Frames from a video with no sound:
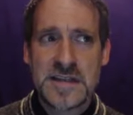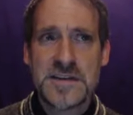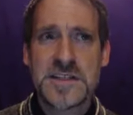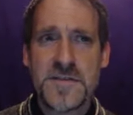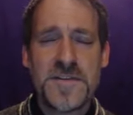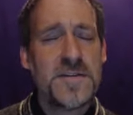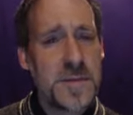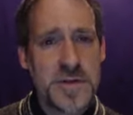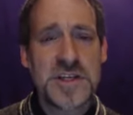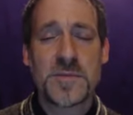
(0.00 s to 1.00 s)
there's a
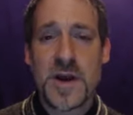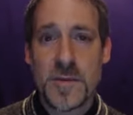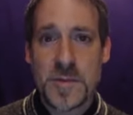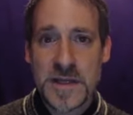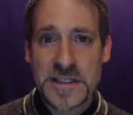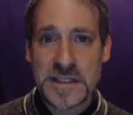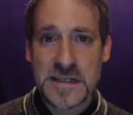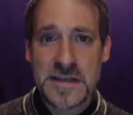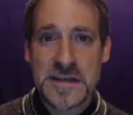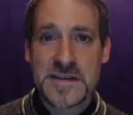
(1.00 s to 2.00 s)
50% probability